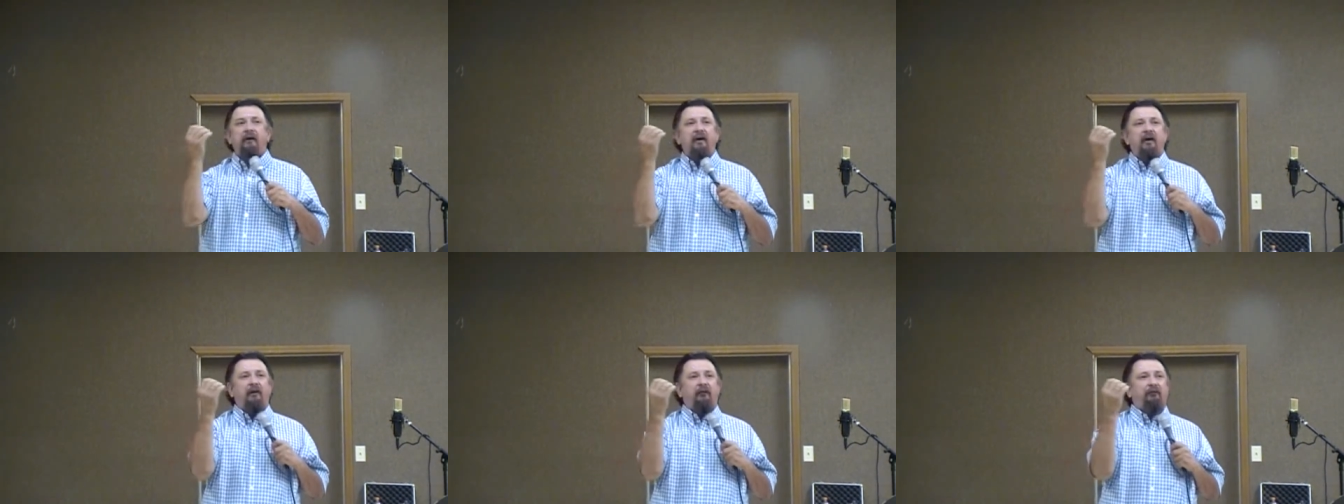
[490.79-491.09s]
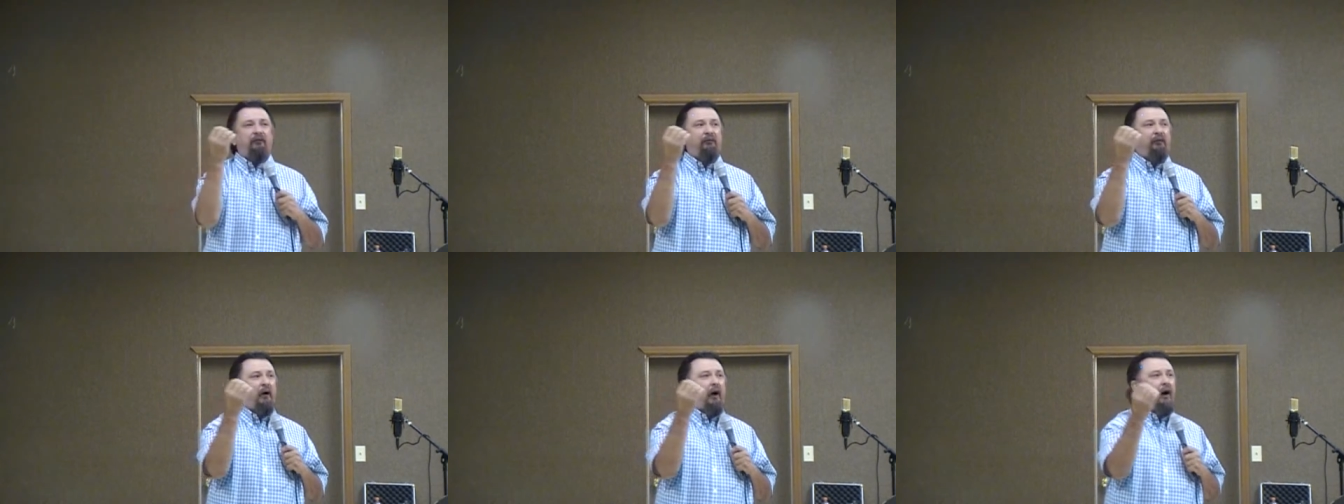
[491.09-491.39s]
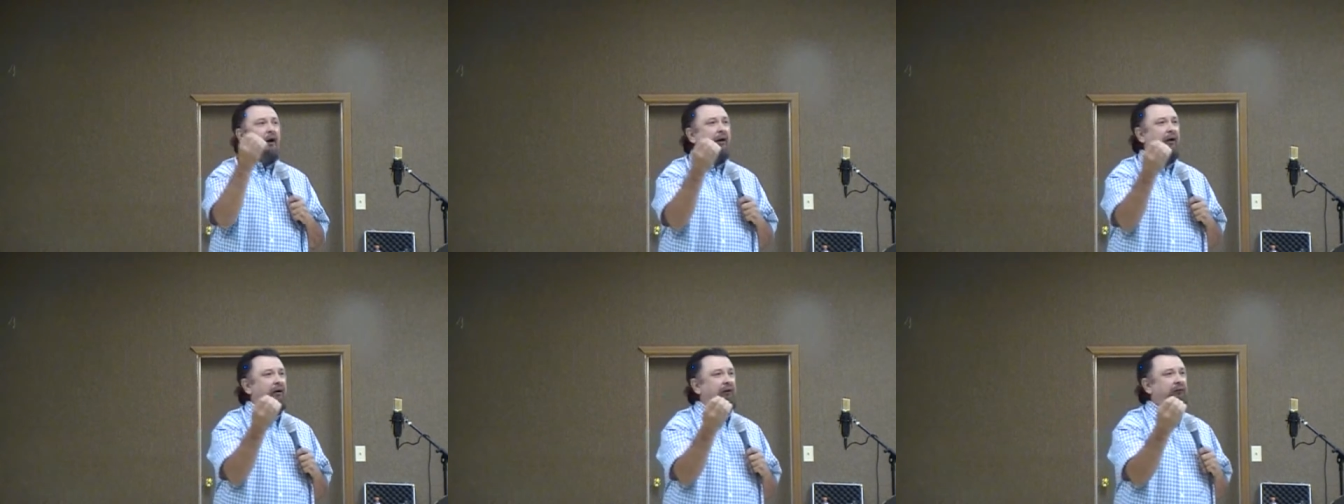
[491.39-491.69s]
the
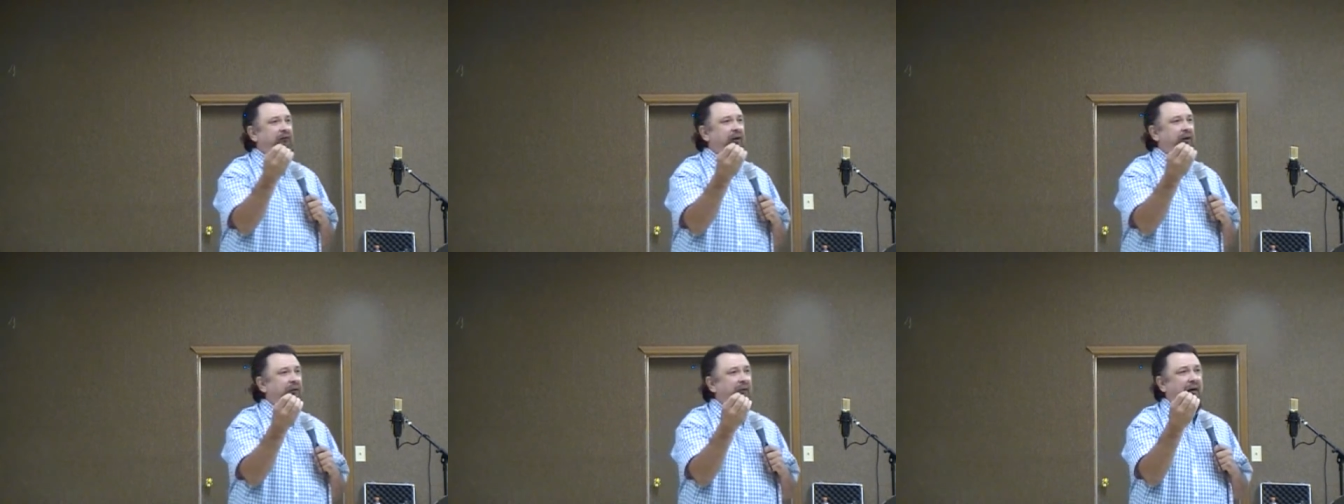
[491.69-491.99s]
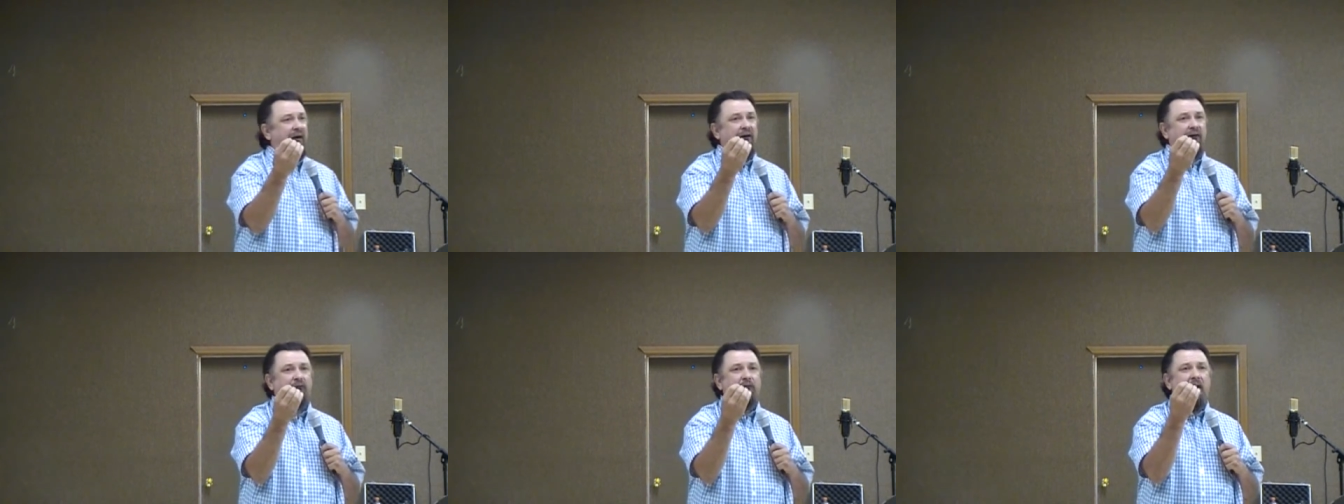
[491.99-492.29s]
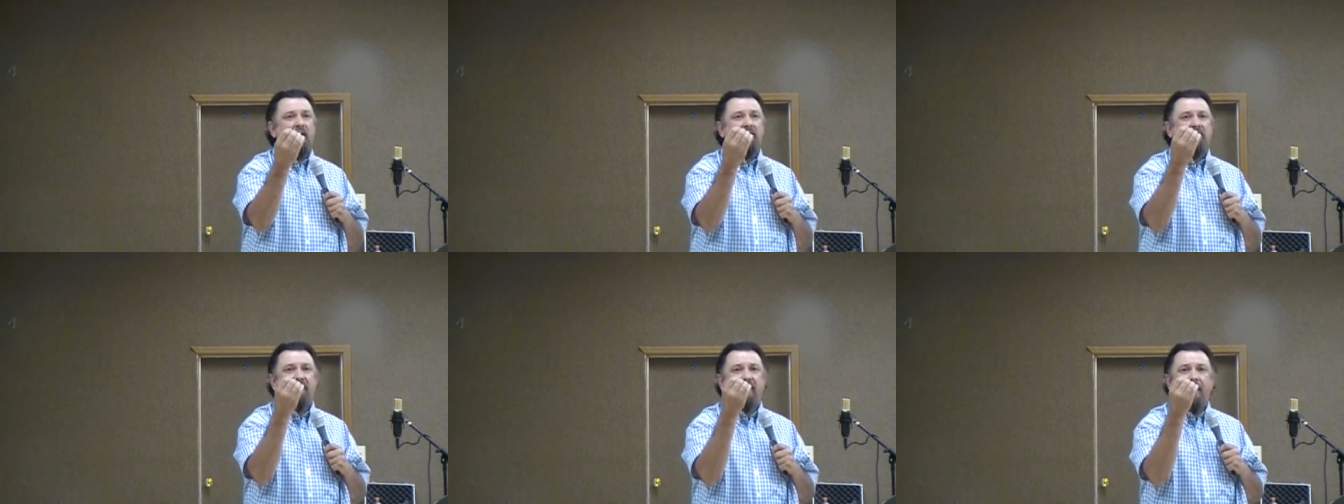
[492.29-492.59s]
authority that has
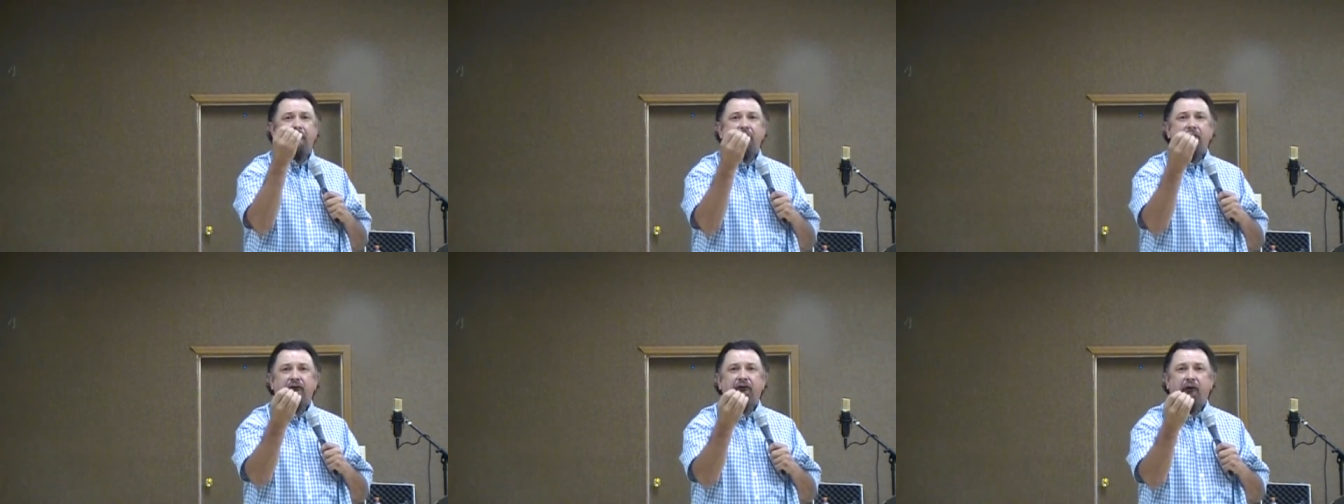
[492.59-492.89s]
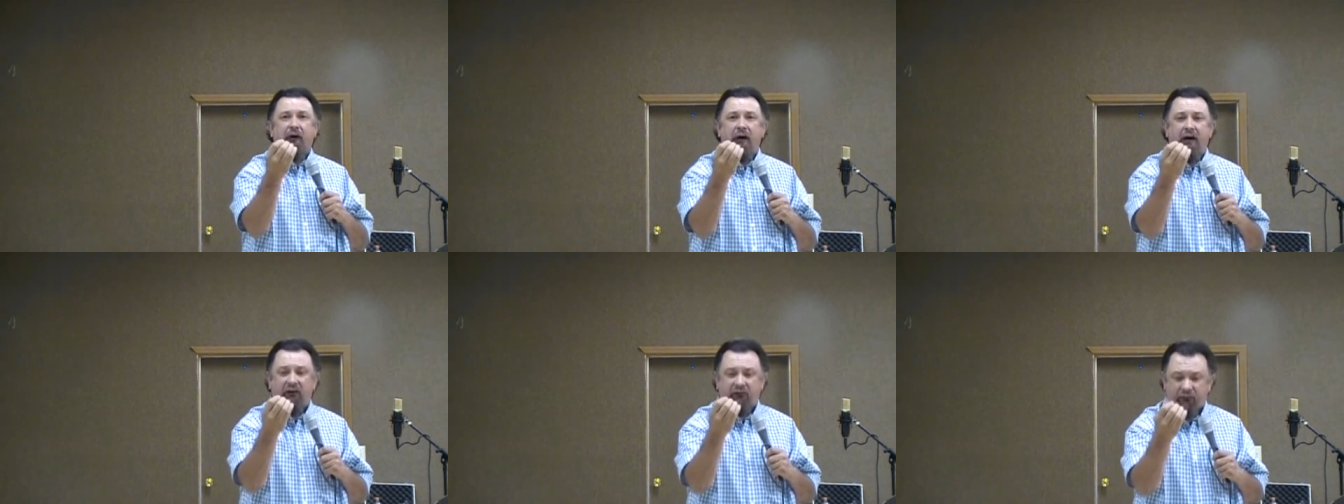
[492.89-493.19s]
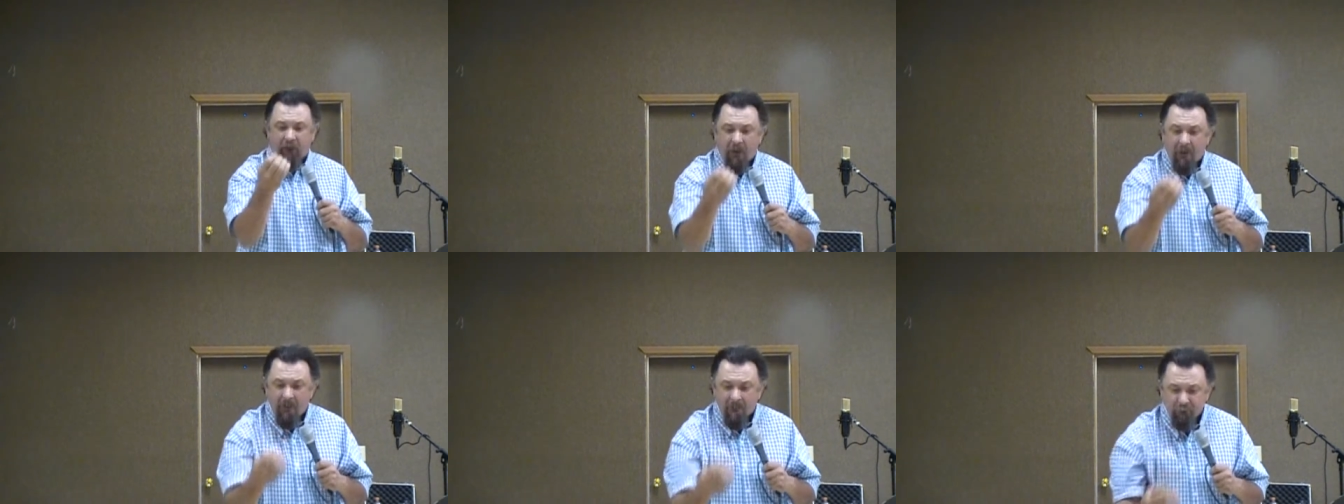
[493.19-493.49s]
been given to
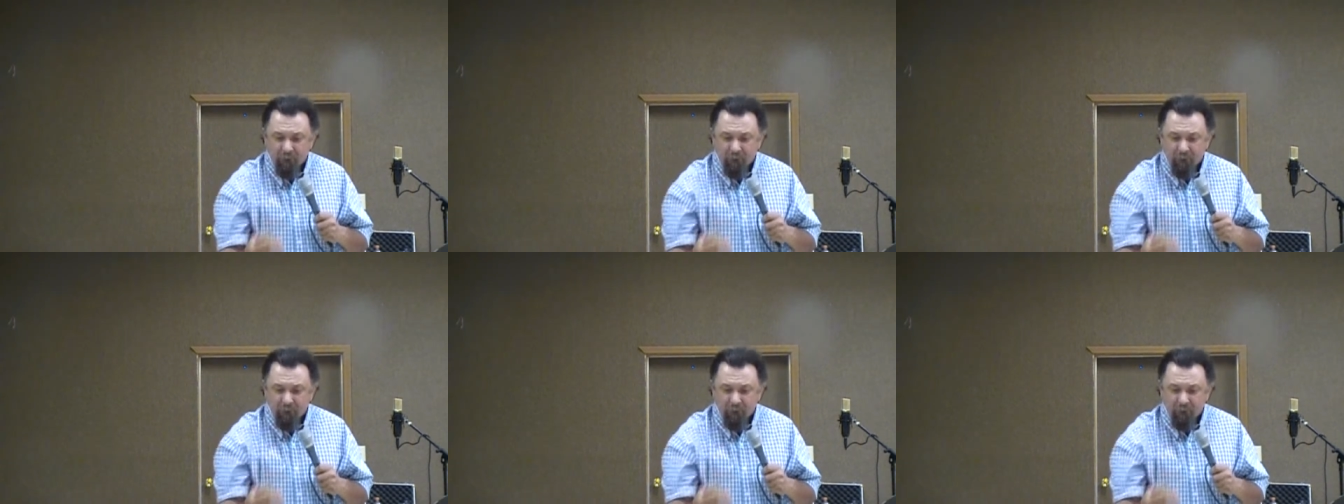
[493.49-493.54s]
us